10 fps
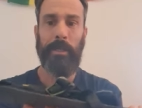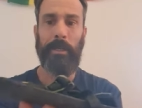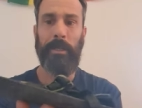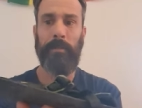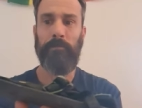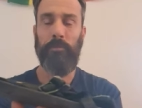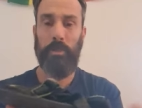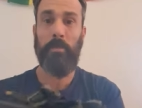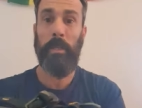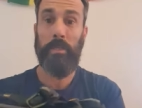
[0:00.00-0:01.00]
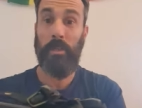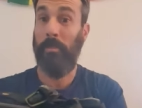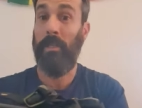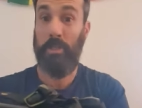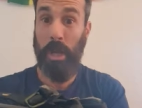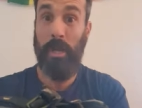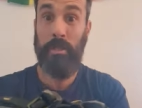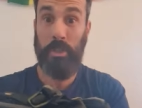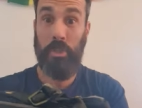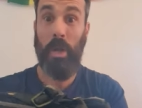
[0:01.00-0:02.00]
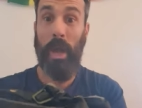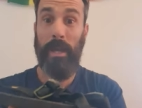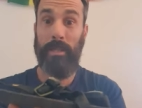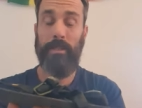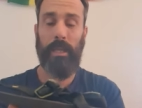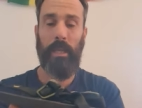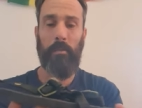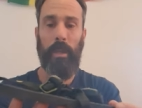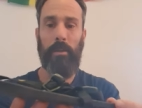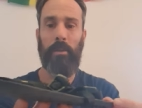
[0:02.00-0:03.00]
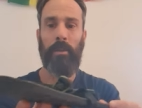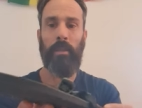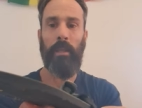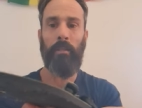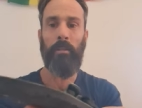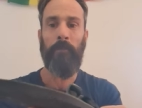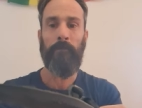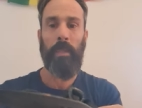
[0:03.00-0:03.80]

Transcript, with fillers: um, just to make sure that my stride is getting better and and,